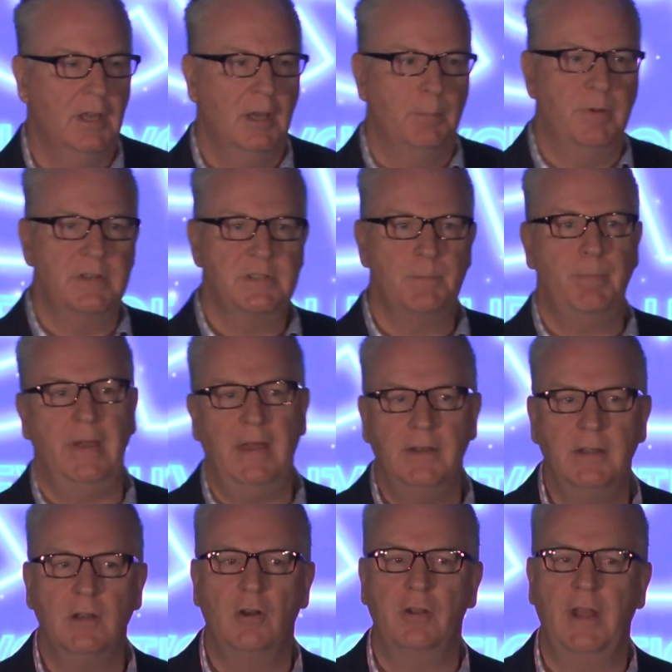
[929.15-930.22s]
But
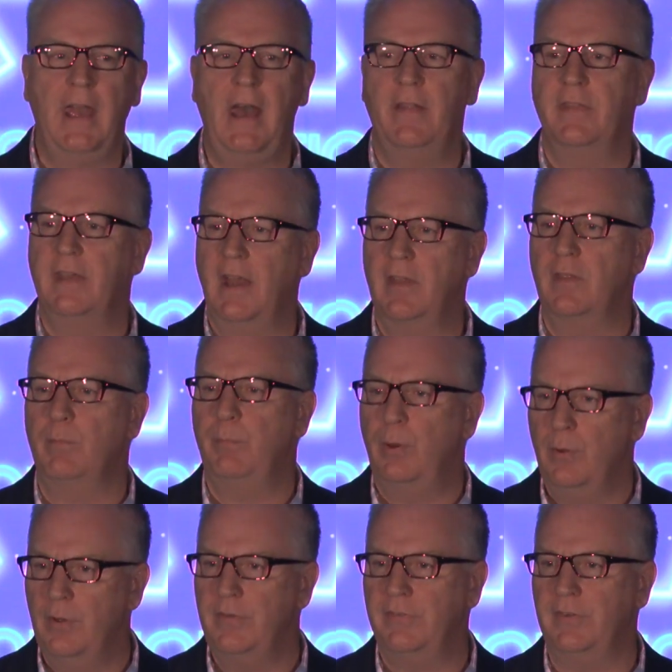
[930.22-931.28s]
depending on how the other
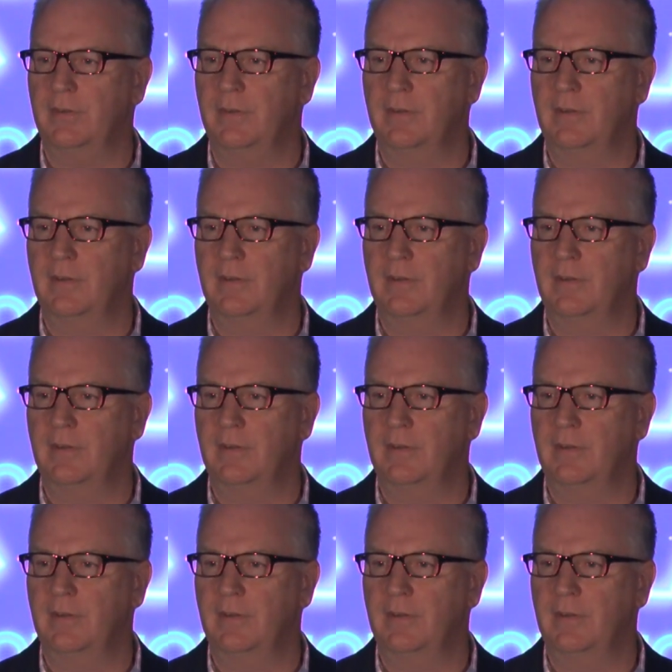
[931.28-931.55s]
person